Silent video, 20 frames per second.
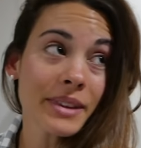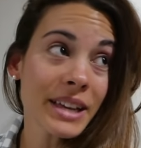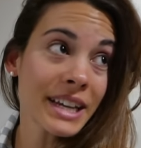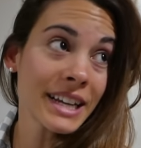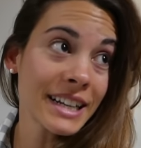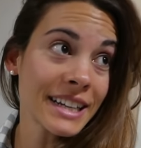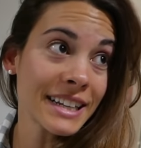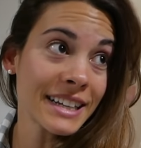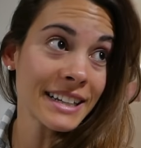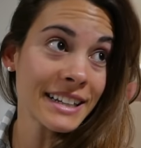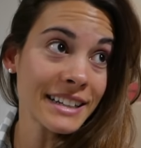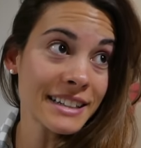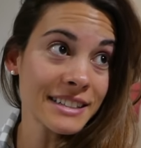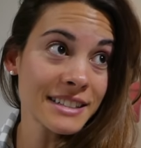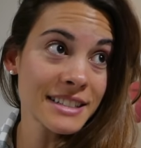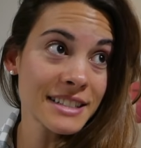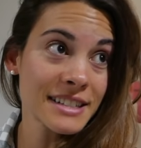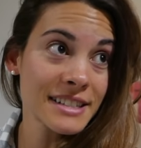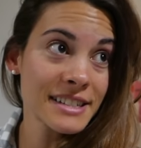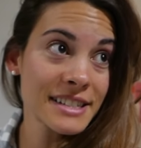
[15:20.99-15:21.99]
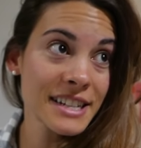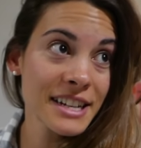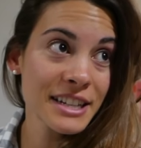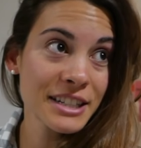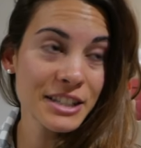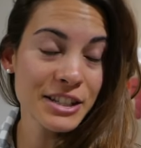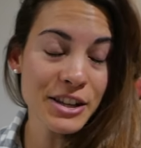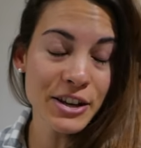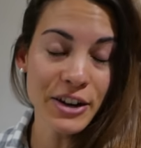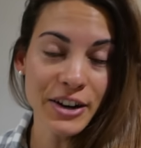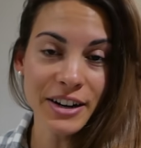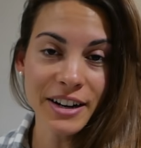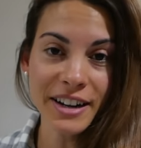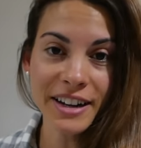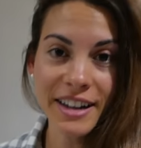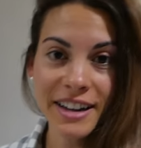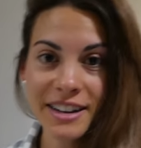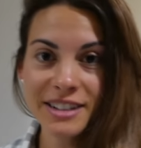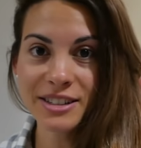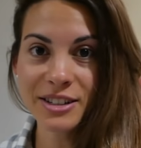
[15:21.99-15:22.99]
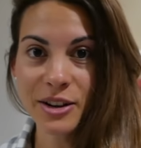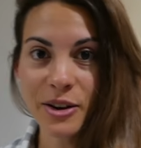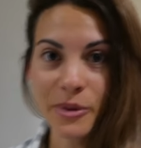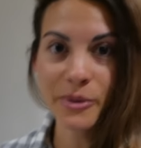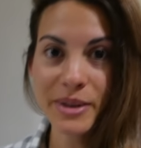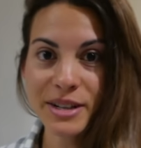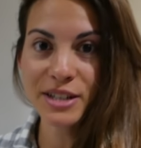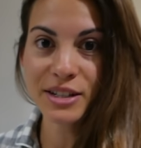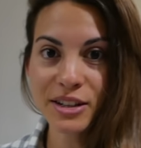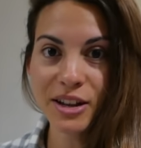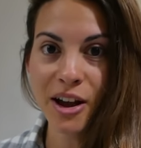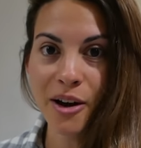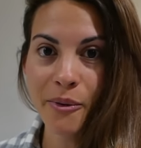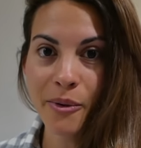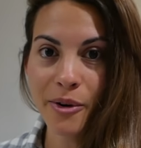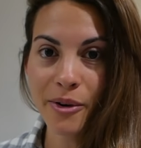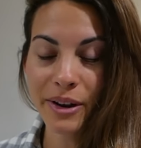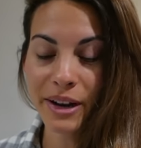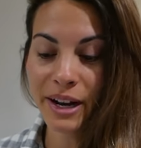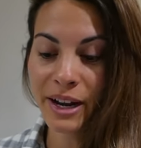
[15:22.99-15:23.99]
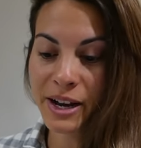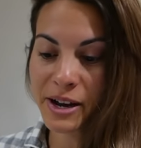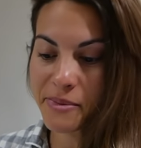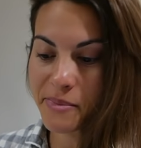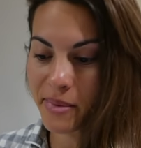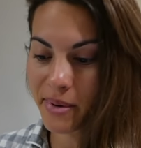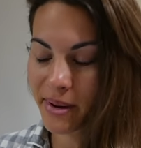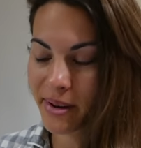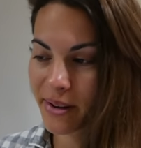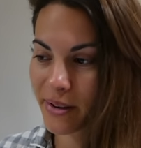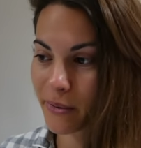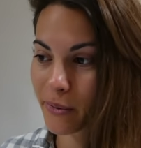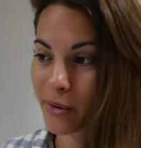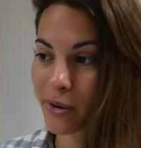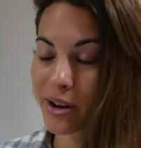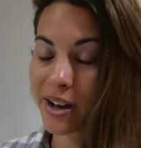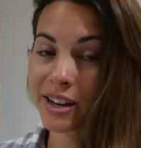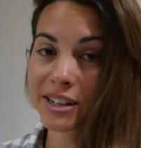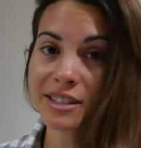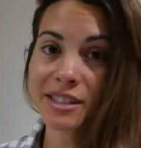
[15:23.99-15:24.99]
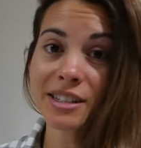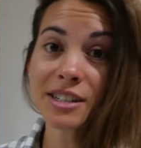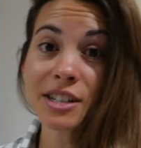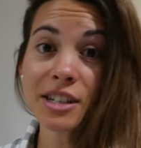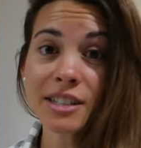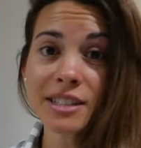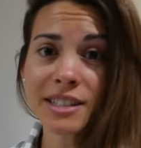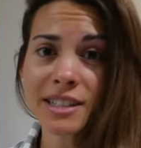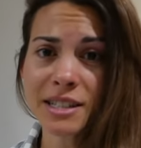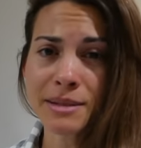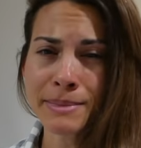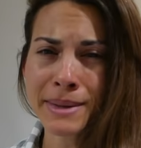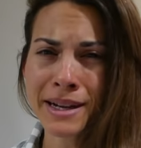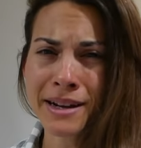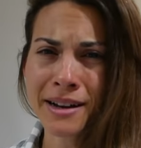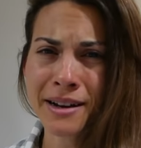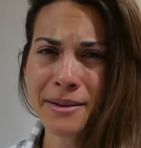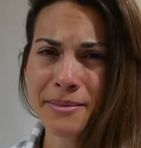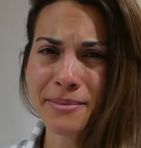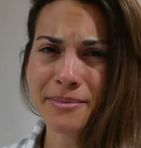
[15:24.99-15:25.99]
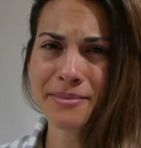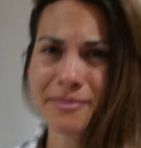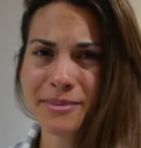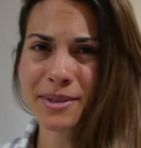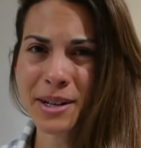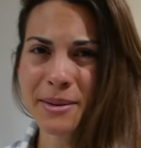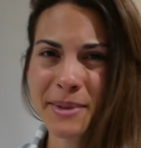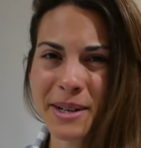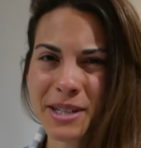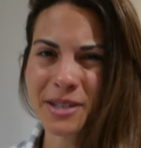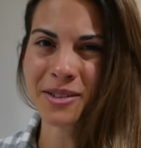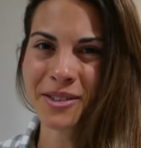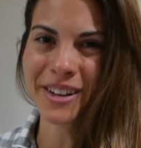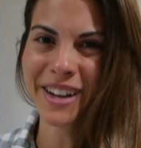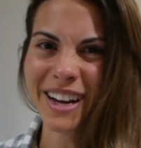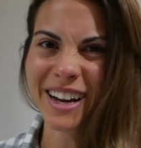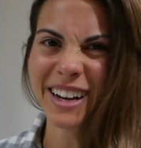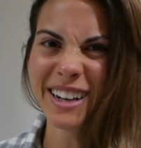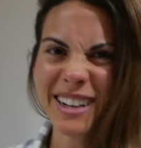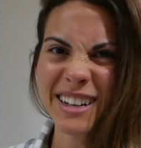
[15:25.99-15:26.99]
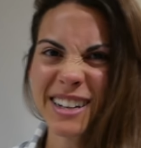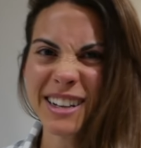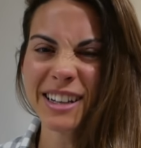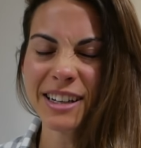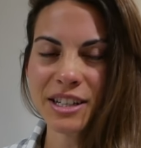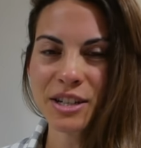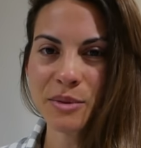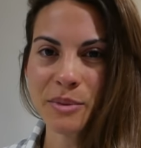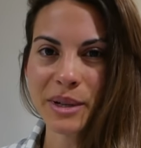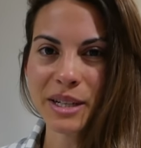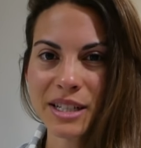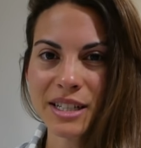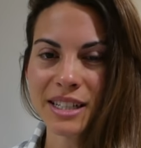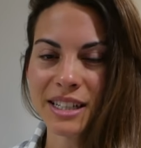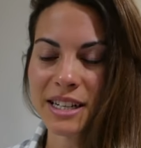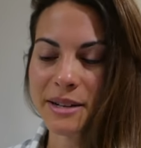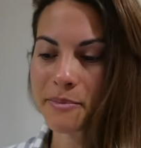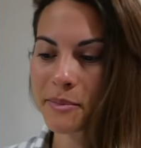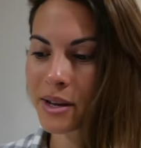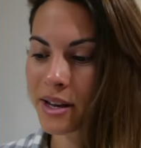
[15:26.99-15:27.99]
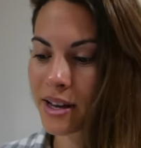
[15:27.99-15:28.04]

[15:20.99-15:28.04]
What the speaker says: It is 6:30, so we just got woken up. Well, actually, Justin's been up pretty much all night. He didn't get too much sleep.